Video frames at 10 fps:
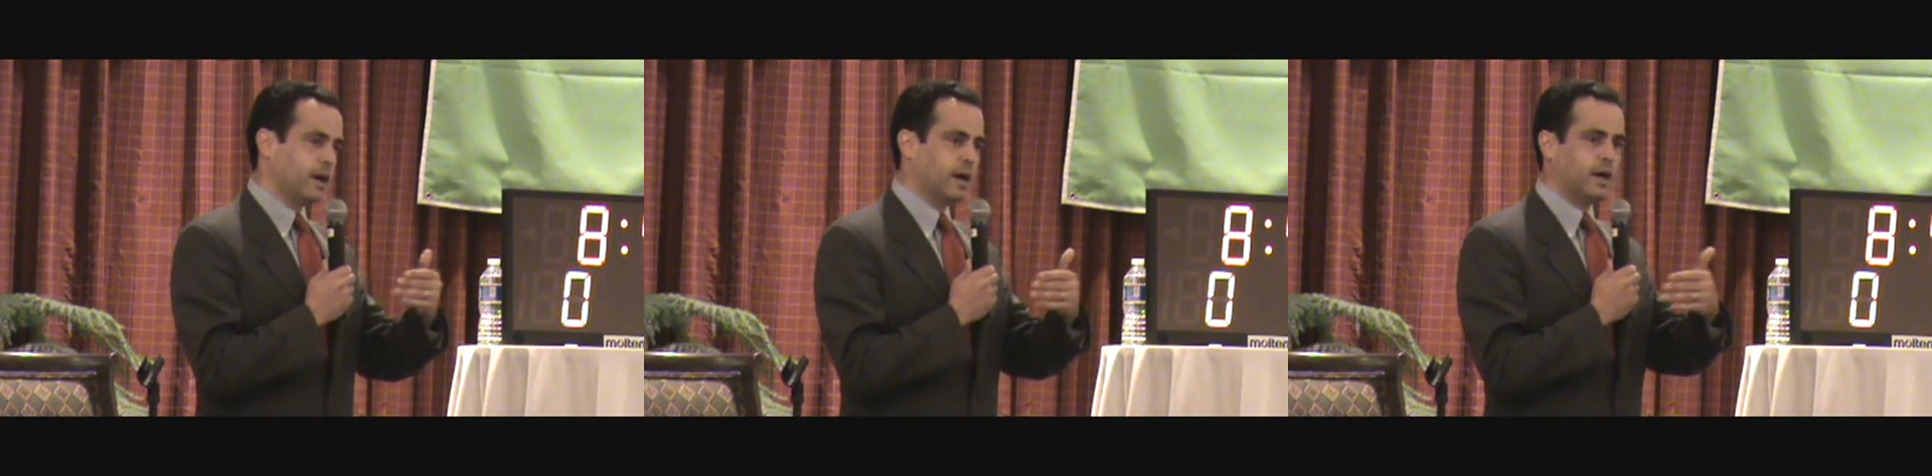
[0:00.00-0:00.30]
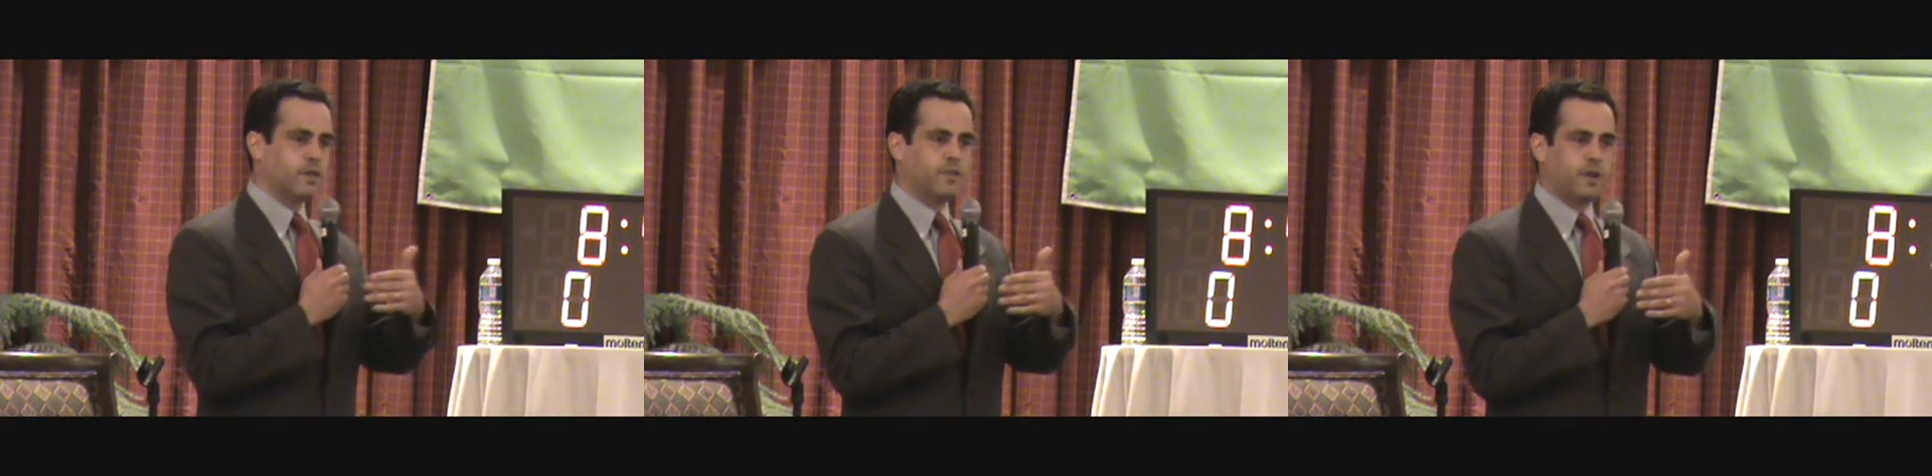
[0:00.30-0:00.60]

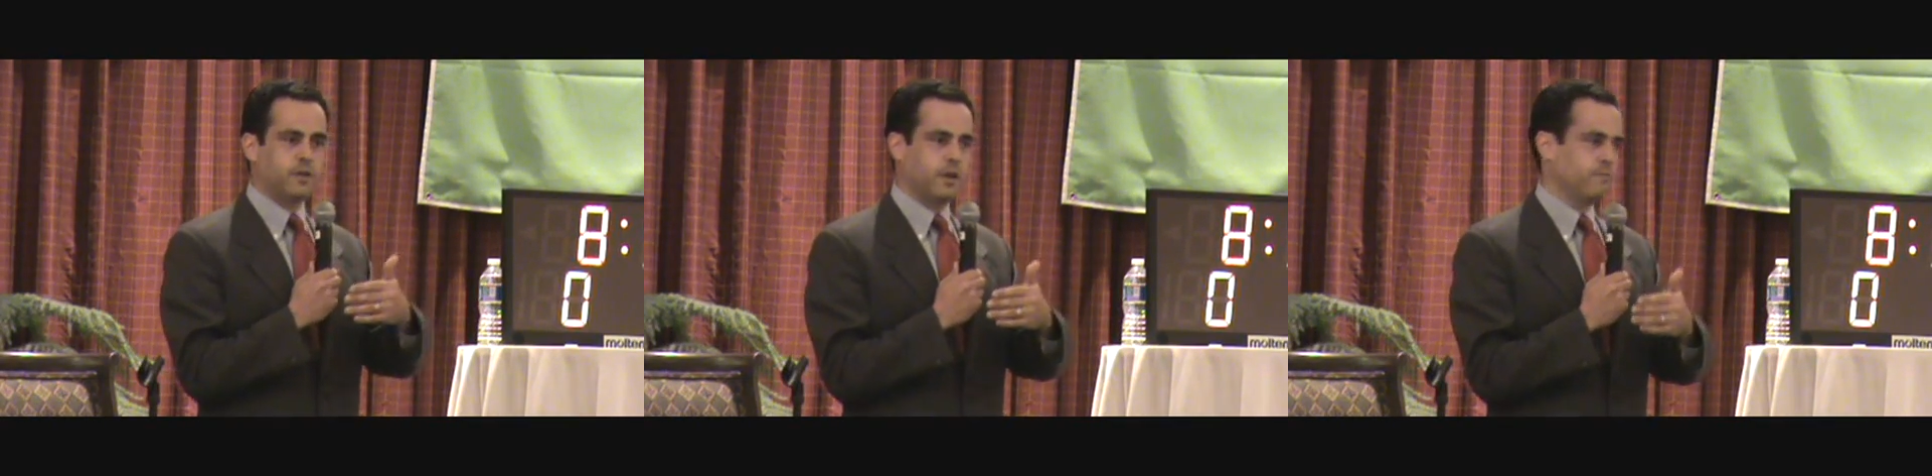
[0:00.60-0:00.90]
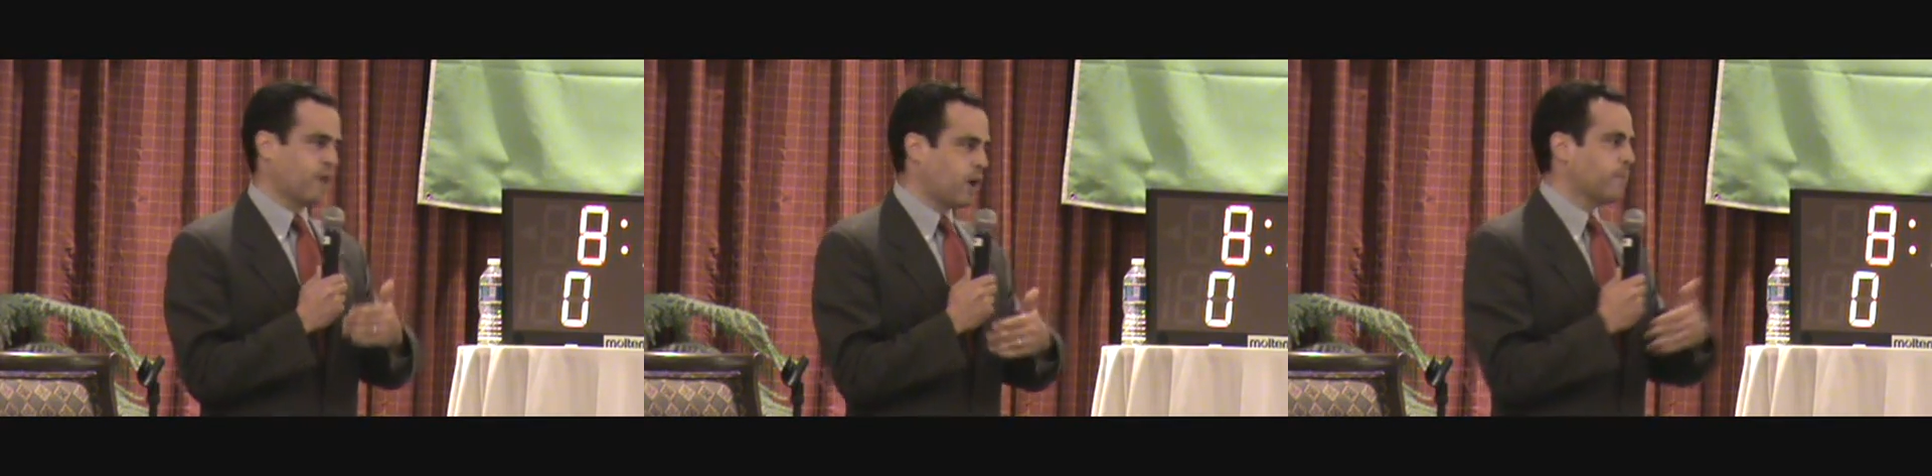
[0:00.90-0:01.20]
the
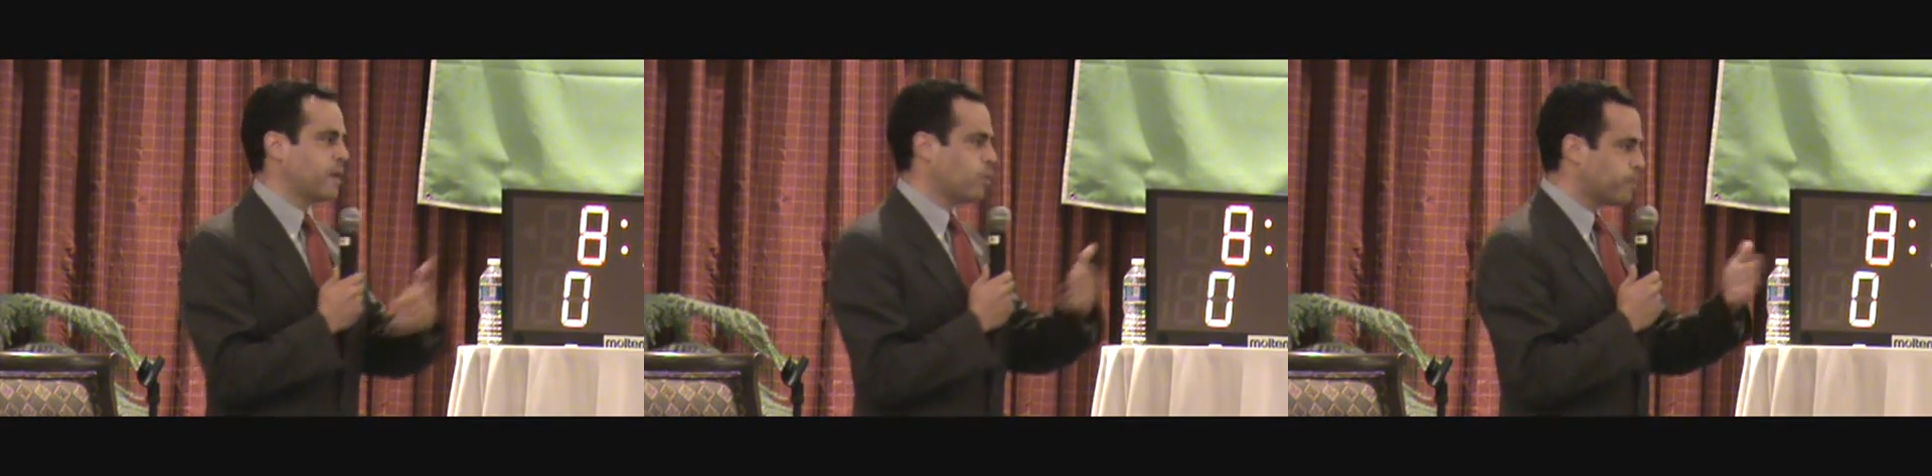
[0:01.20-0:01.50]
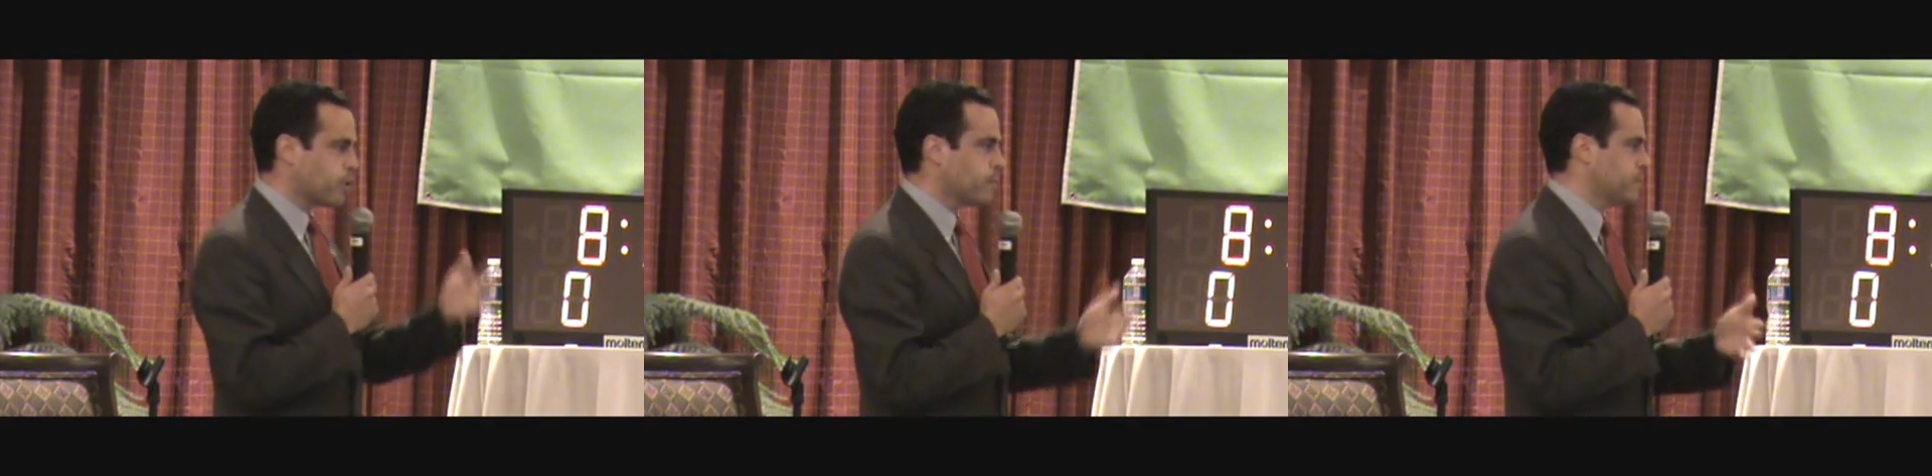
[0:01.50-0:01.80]

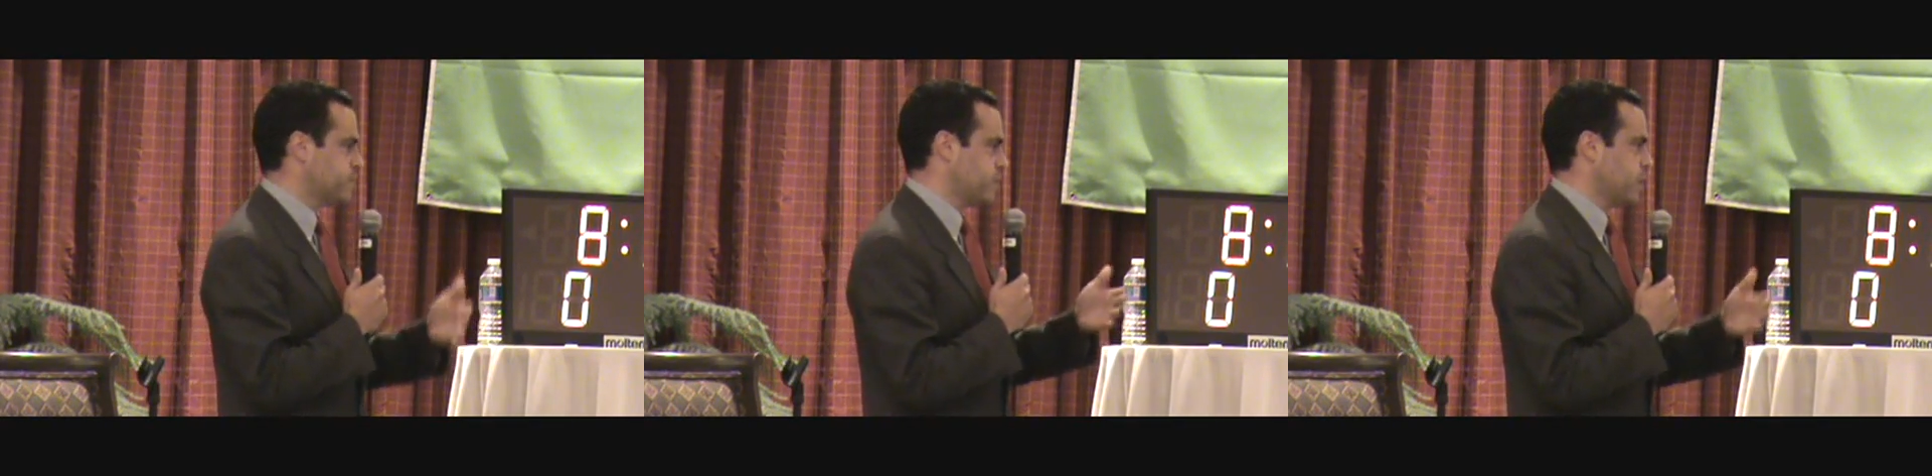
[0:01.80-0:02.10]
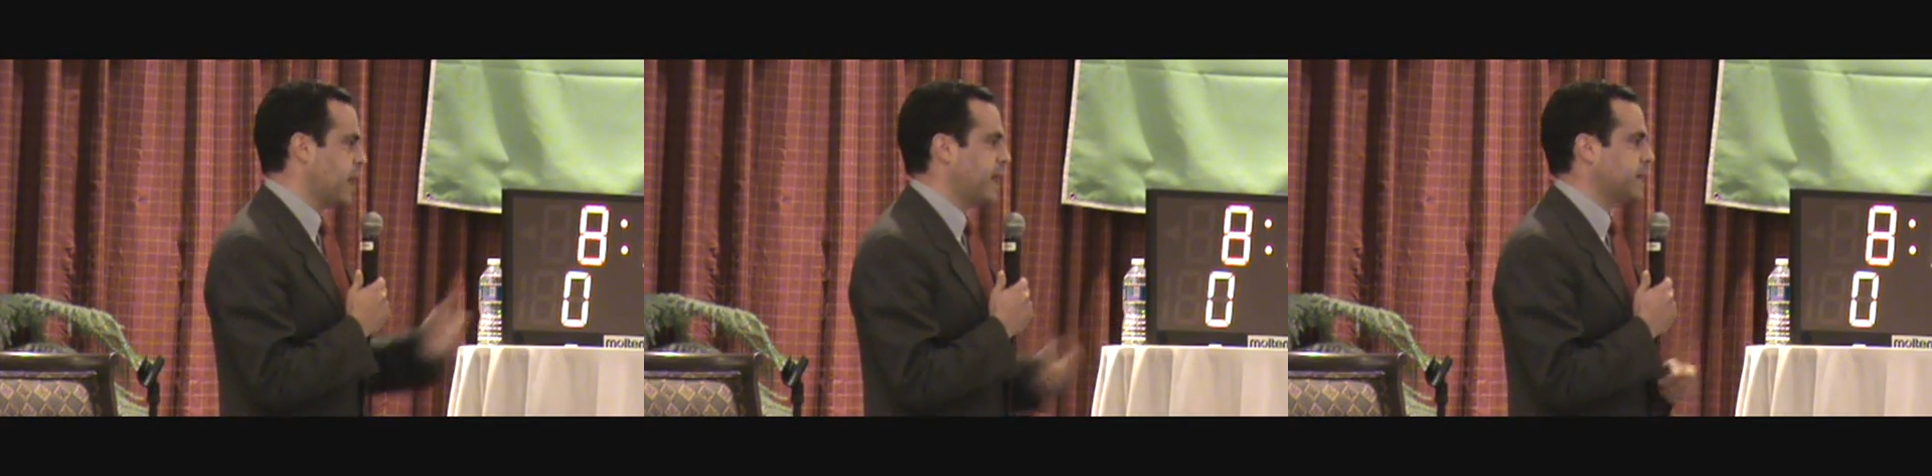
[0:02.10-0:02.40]
environmental permits and the
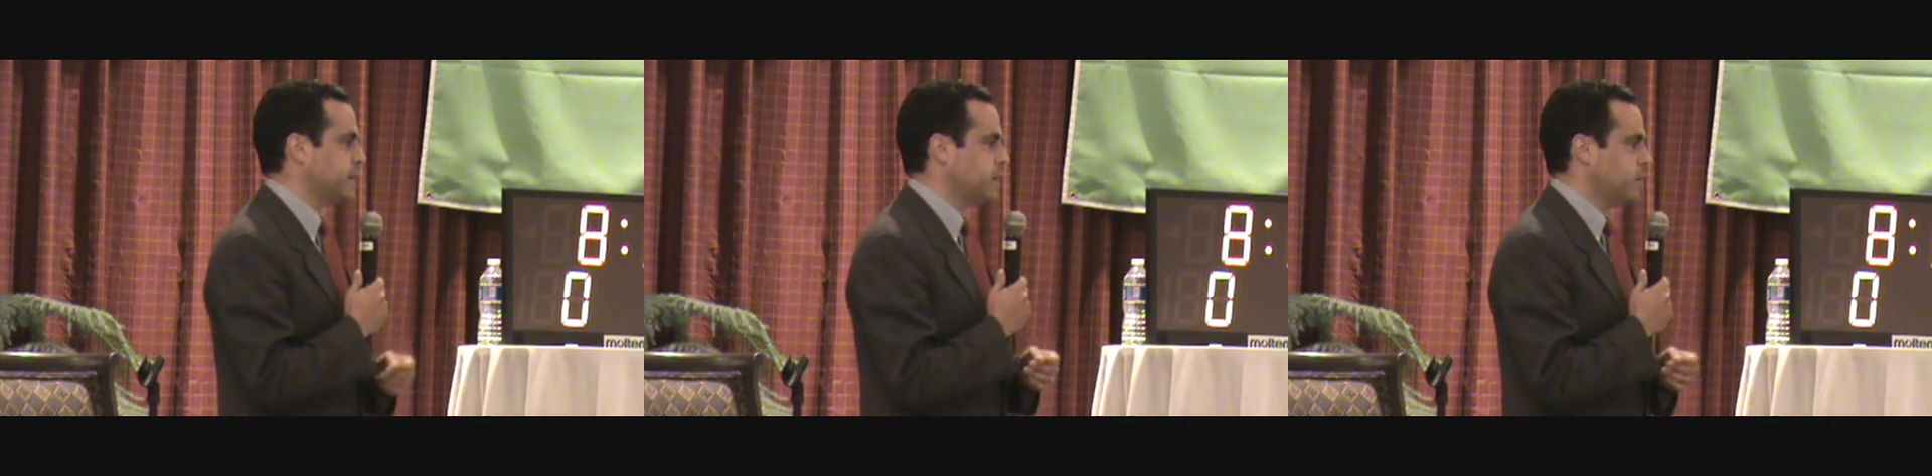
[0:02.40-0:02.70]
like.